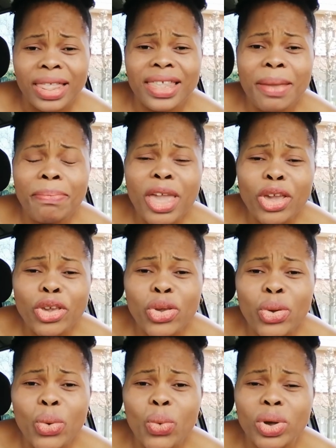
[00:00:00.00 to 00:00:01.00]
They make
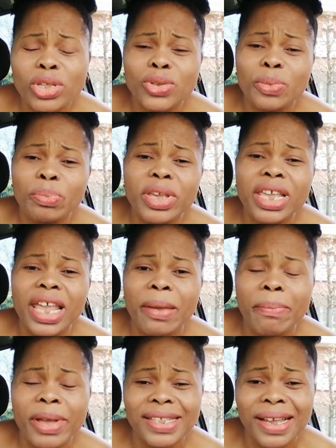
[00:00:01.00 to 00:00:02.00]
you want to be a
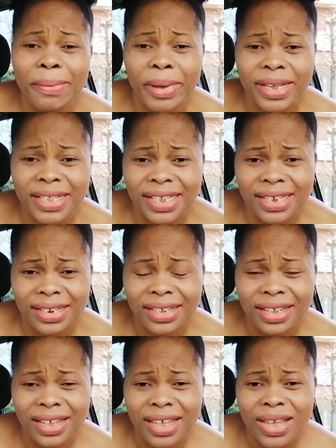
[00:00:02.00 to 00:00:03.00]
better person.
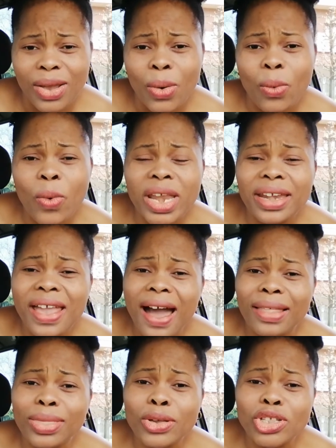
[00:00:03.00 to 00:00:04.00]
When they
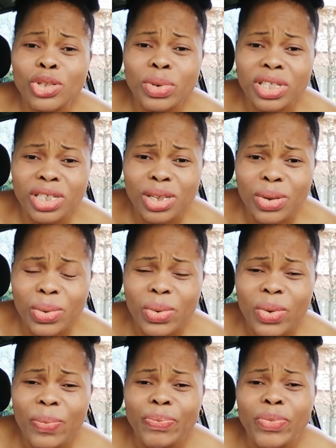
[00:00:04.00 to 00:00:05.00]
are not with you,
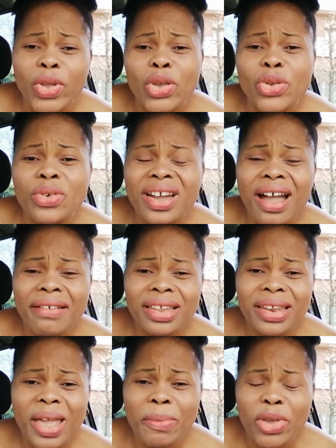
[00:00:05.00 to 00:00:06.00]
you carry
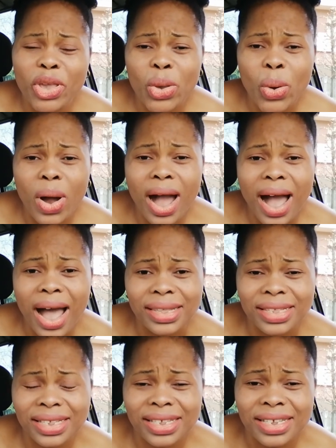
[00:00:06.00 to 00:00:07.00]
them in your
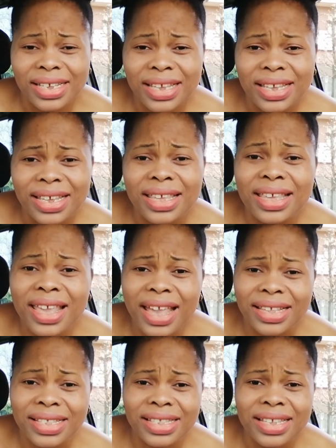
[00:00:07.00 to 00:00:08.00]
heart.
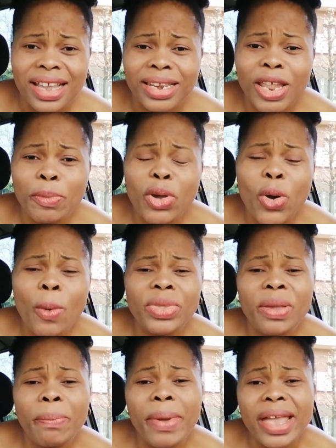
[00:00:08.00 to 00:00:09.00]
Yes, they become
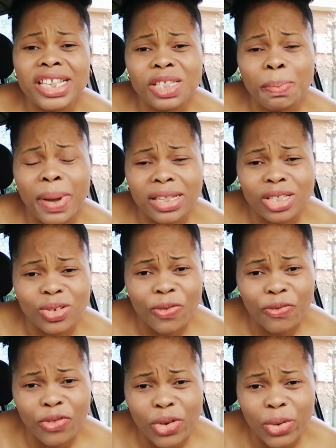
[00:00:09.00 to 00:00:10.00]
the best part
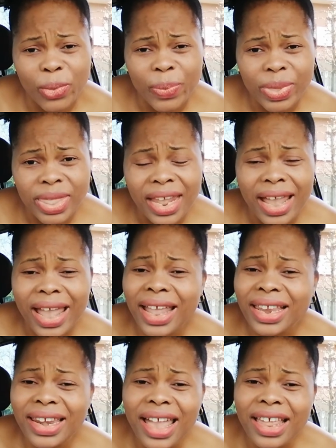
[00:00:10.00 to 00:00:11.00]
of you.
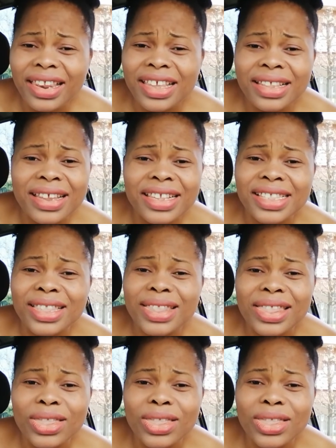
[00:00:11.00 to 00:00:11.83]
And then it is